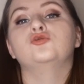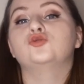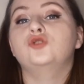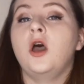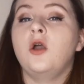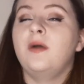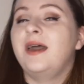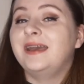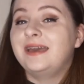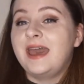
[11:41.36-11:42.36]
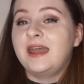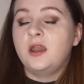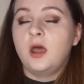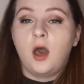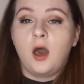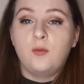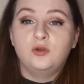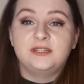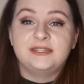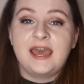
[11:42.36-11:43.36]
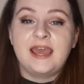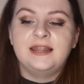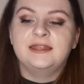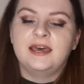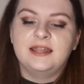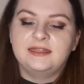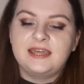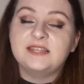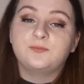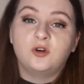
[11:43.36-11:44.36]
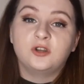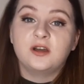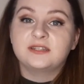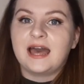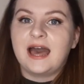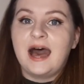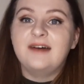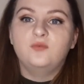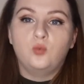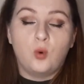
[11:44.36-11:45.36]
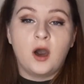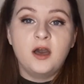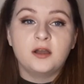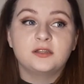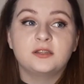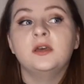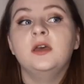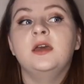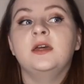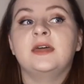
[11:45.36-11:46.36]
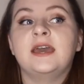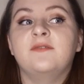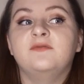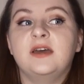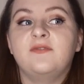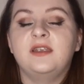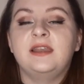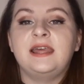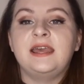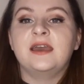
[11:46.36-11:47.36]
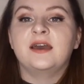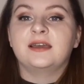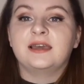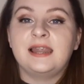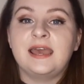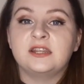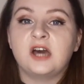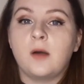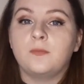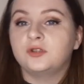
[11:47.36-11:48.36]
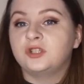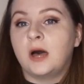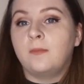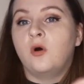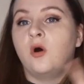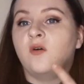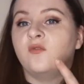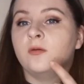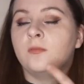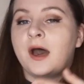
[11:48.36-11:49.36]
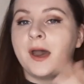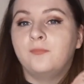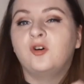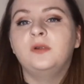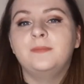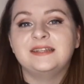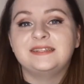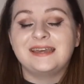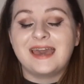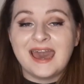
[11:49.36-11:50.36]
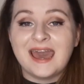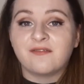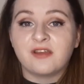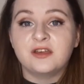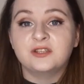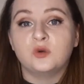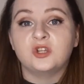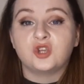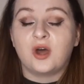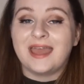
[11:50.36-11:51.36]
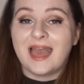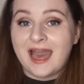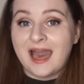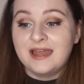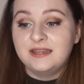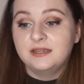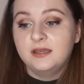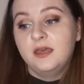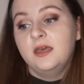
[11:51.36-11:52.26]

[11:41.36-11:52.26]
So again, I would say that these products have worked. They have definitely cleared up some of my problematic areas, which I had.